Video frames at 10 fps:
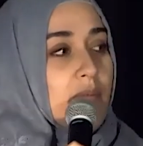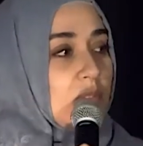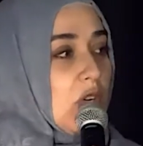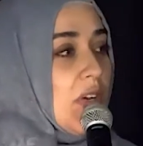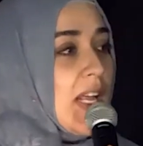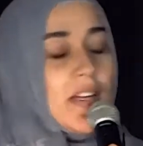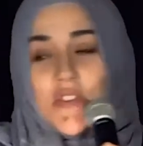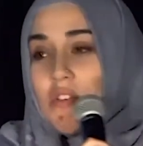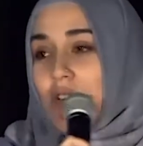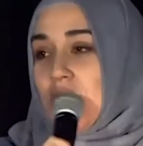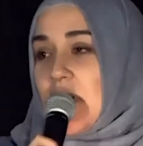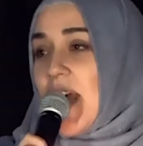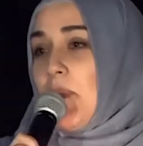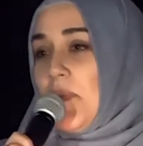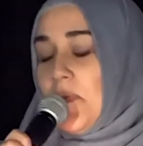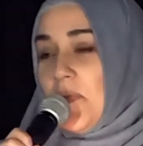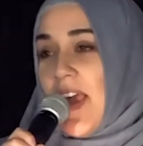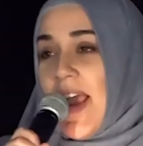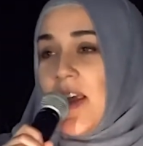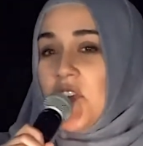turning a certain type of
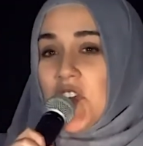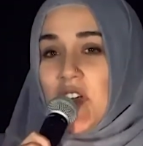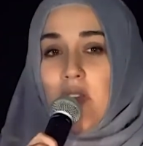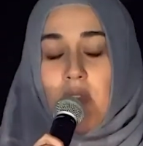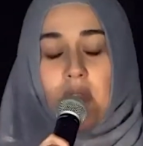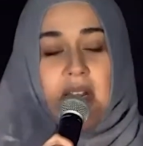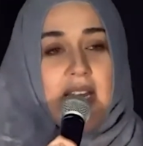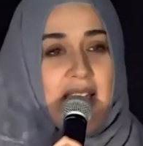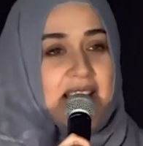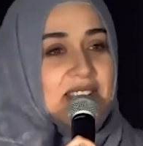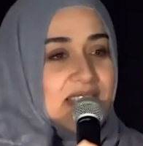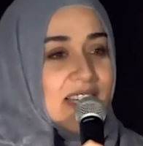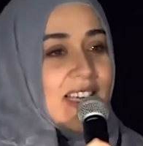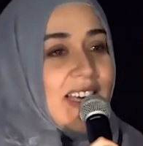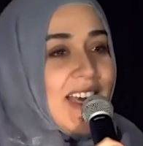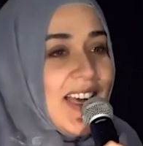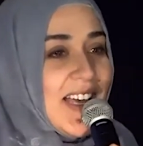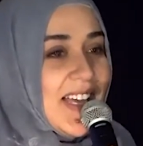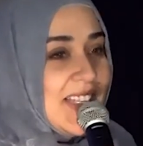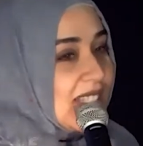age in 3 days,
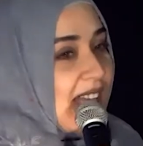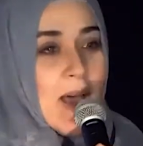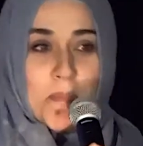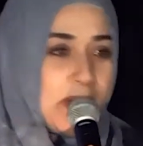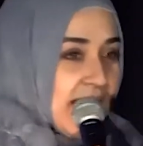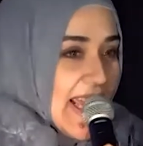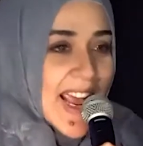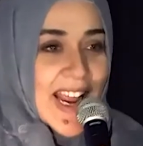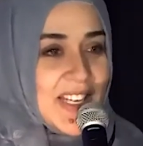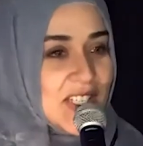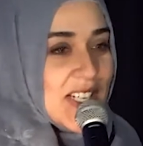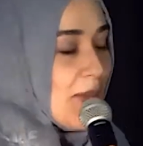it's that big age.